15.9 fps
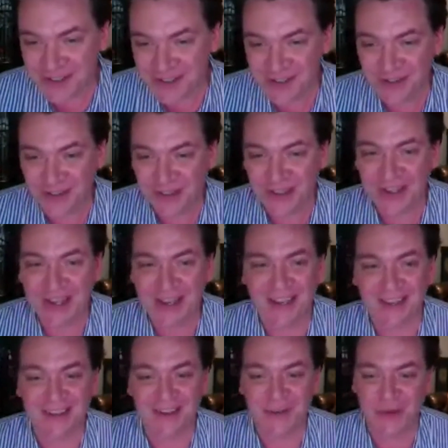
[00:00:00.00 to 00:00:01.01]

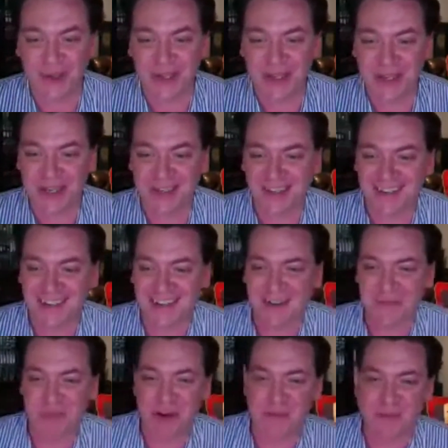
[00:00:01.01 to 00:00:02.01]
Certainly the only
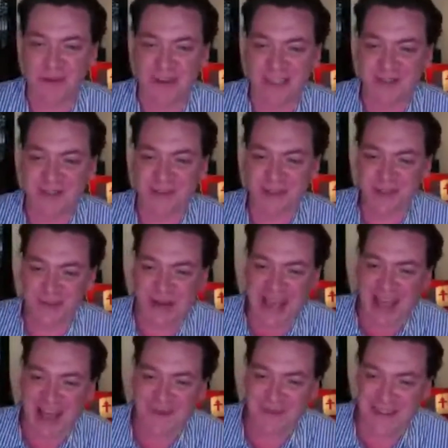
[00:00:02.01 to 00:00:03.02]
primary source we
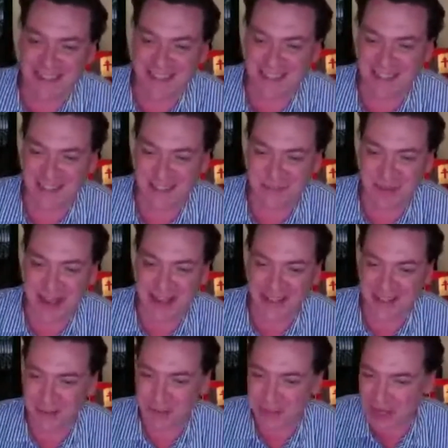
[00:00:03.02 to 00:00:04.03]
have is this
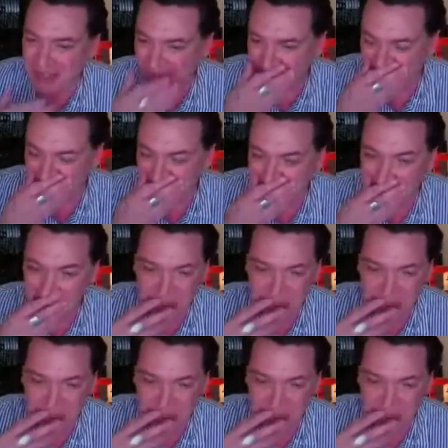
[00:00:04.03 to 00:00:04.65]
man's opinion.